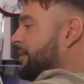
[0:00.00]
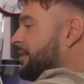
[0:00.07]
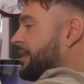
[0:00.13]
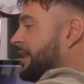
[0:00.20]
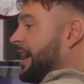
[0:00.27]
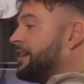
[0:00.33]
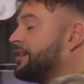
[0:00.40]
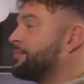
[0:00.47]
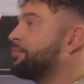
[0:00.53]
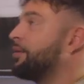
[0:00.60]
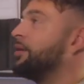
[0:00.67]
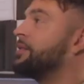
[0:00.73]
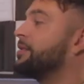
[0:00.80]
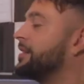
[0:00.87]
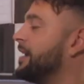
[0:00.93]
the end
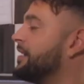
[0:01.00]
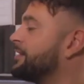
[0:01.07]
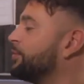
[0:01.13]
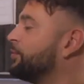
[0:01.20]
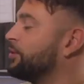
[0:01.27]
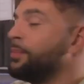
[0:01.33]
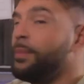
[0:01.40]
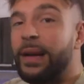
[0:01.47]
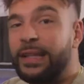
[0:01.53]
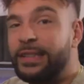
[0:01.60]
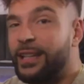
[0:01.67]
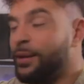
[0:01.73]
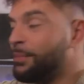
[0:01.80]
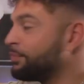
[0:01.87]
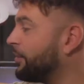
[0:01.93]
process or the
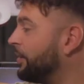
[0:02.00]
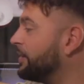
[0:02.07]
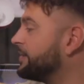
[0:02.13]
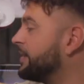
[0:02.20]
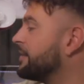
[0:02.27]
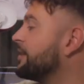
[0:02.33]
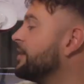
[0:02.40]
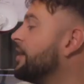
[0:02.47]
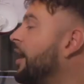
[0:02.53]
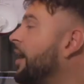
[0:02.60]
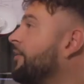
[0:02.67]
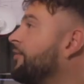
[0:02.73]
mixdown process, I